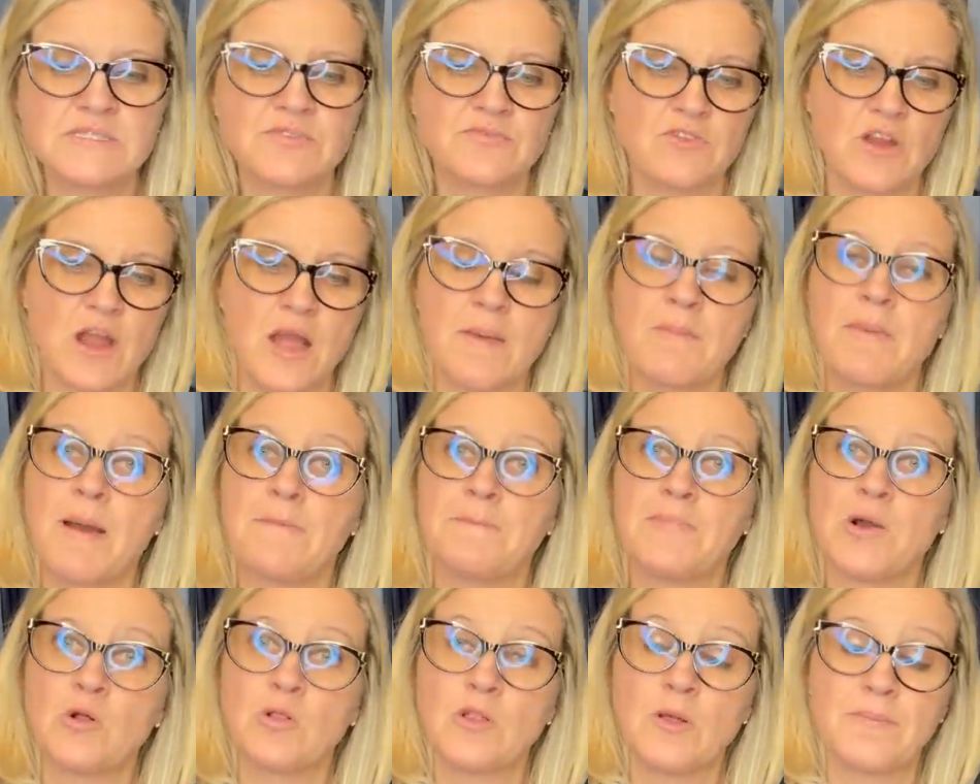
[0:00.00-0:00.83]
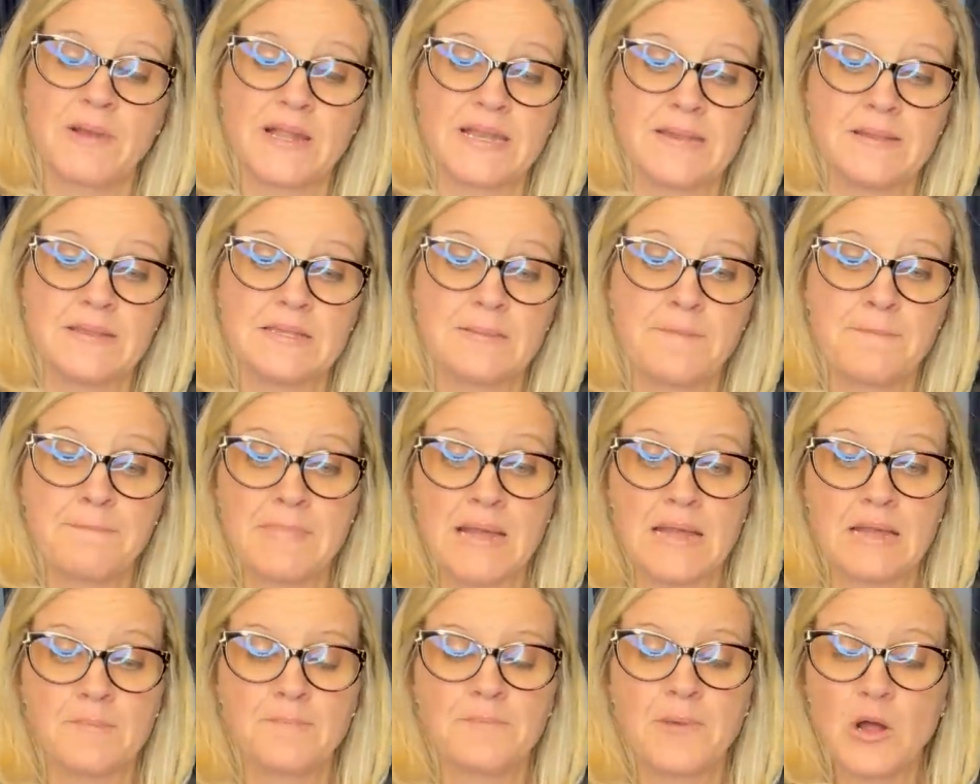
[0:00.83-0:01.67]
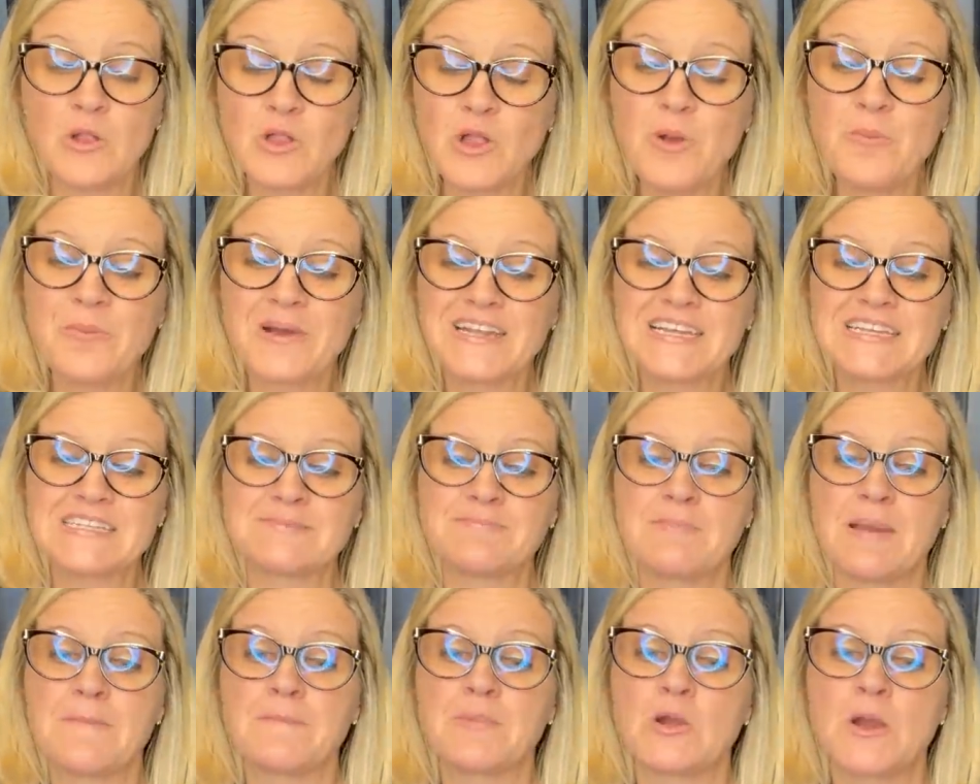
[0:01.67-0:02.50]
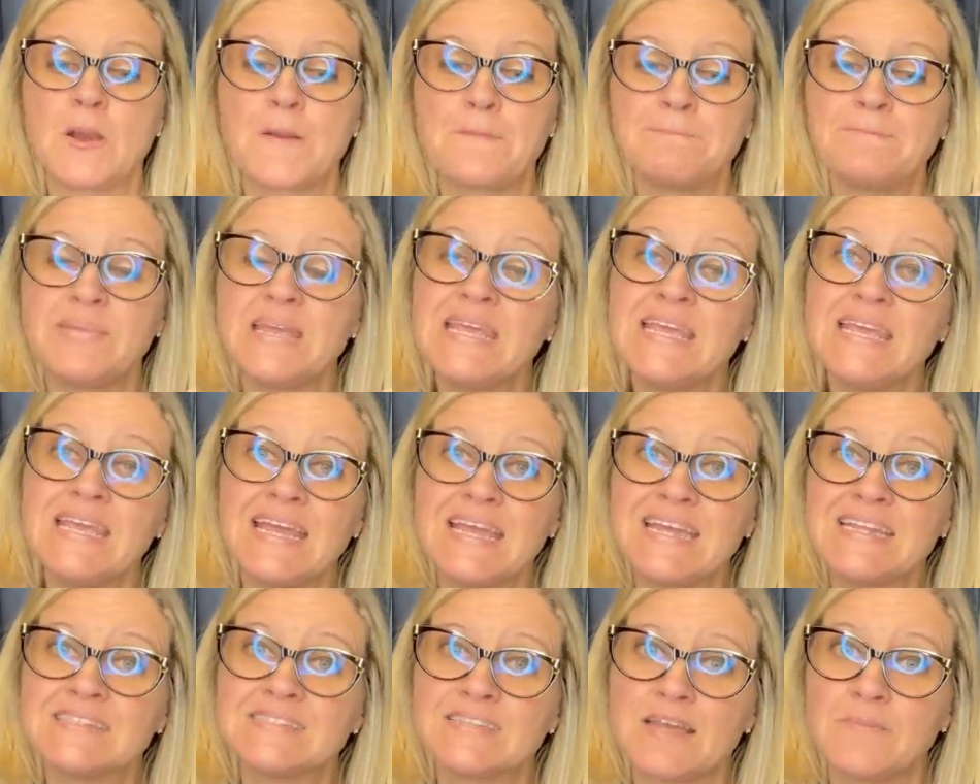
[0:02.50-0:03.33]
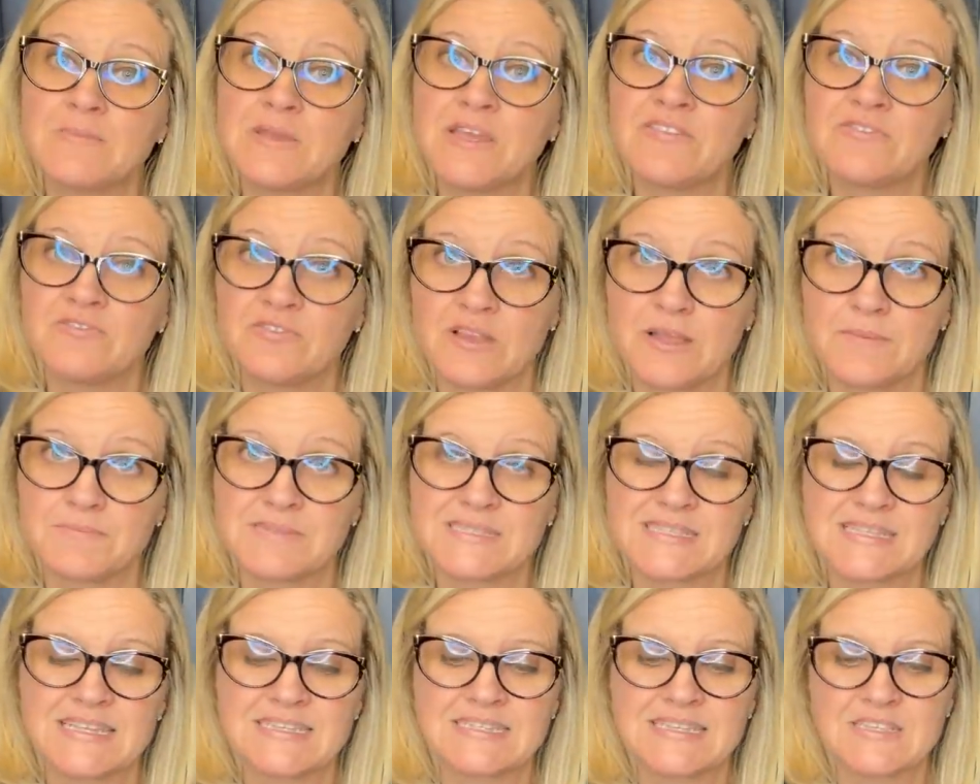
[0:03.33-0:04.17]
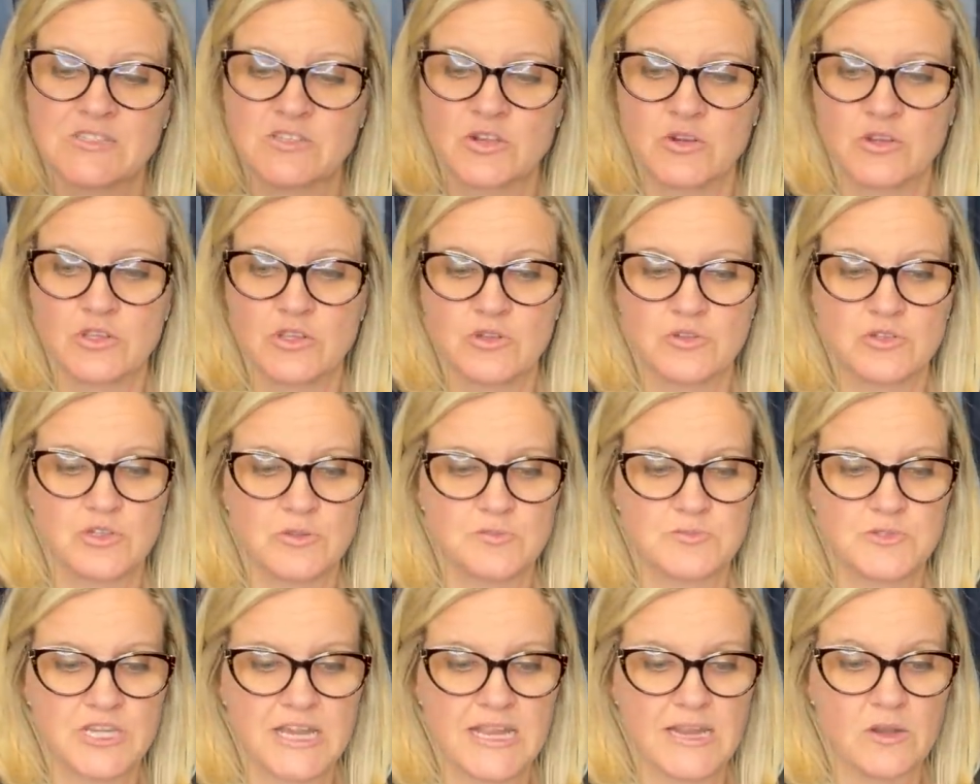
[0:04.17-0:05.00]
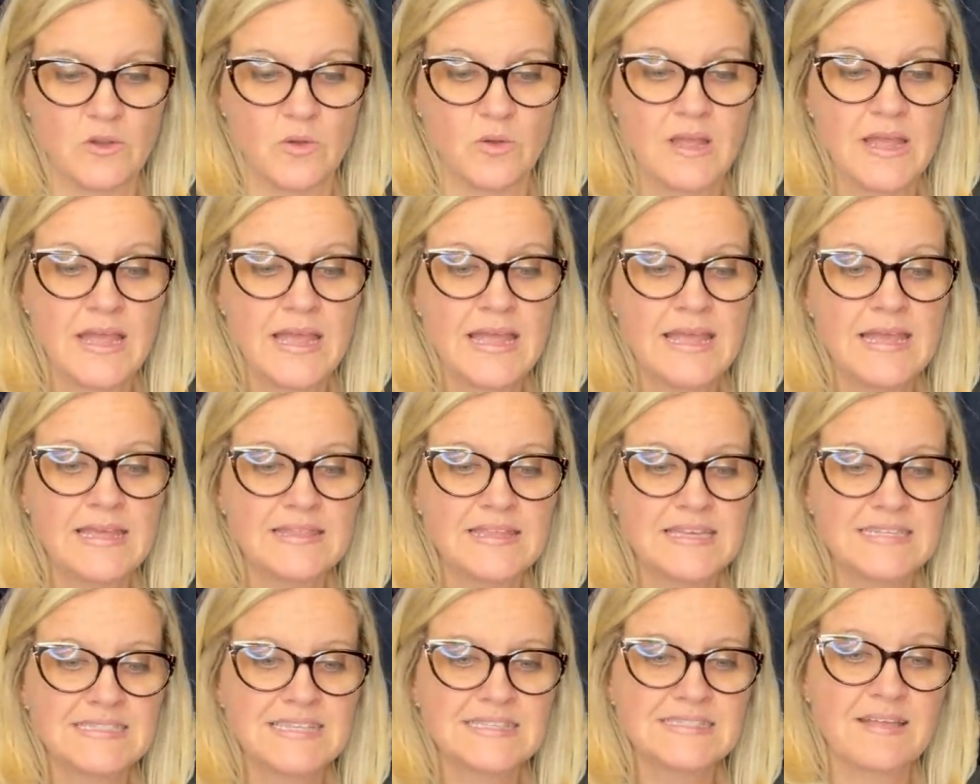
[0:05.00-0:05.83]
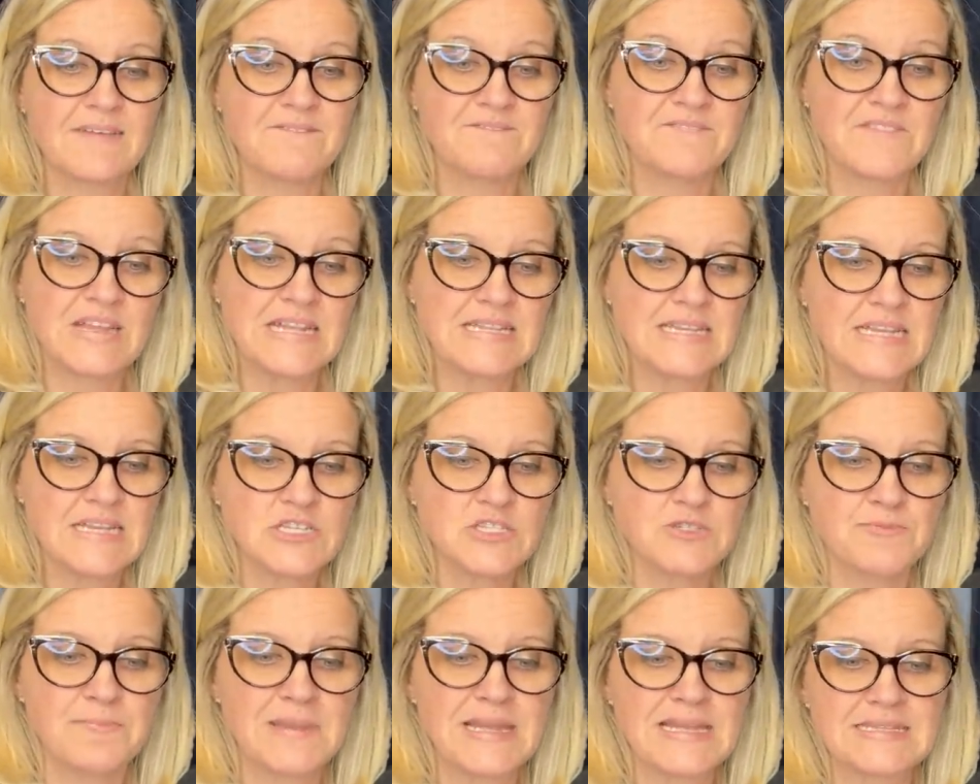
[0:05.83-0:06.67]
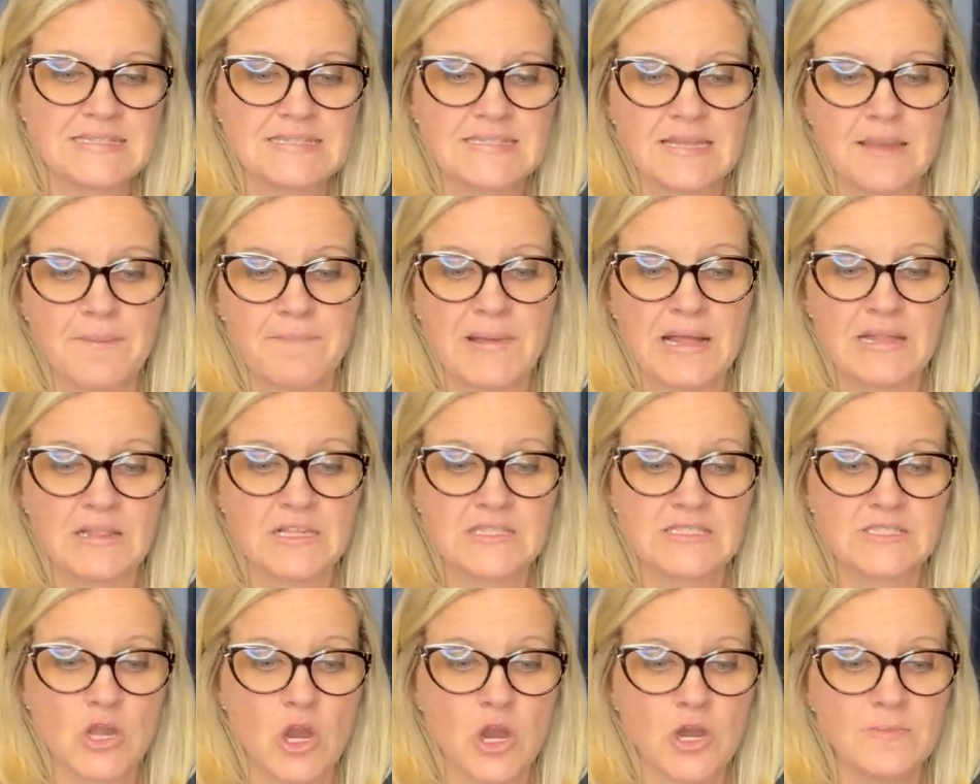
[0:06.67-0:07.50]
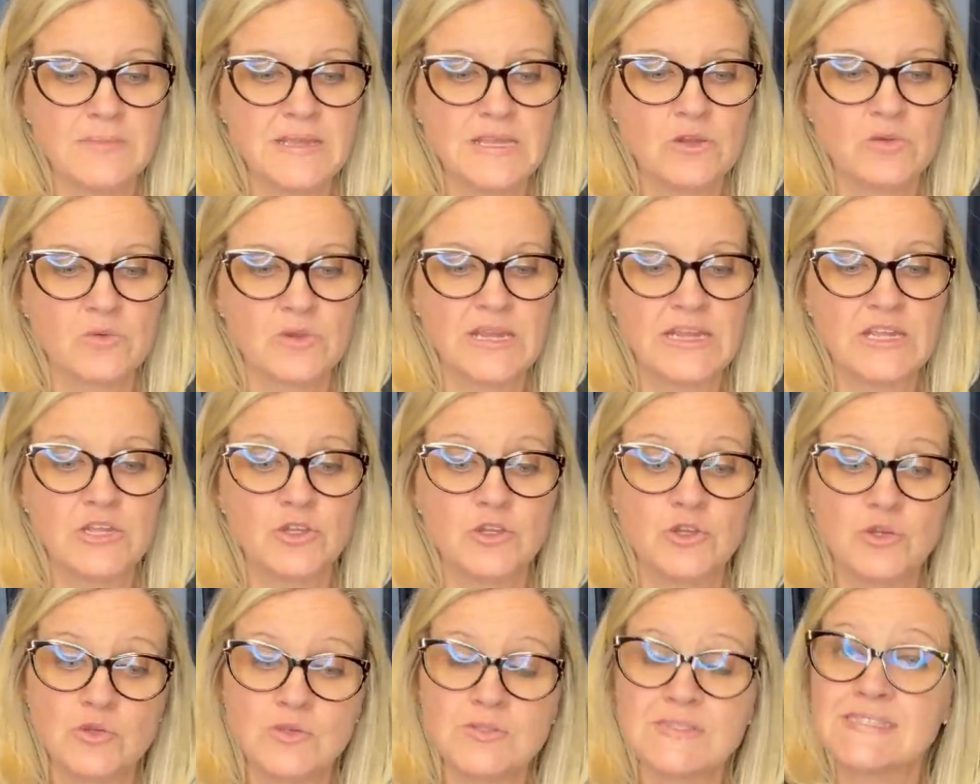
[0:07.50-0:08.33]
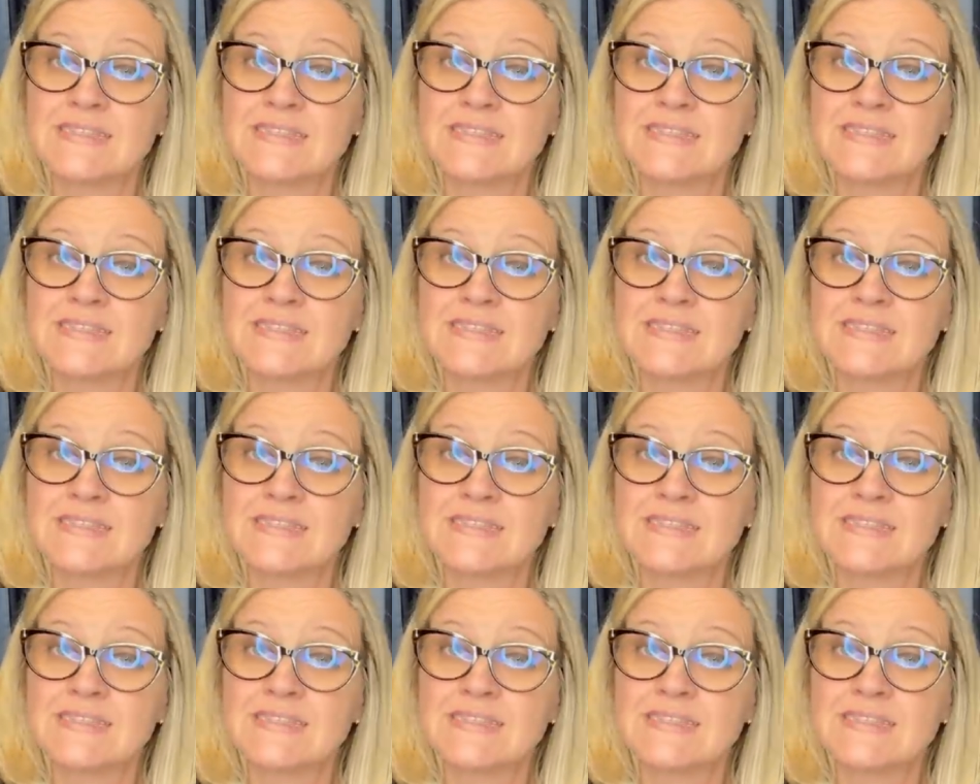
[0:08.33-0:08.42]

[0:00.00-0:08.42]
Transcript: from Bolo Buddy, Bolo Buddies member P N W Flips. This is her YouTube channel. This is a vintage men's Cabela's Army Green Goose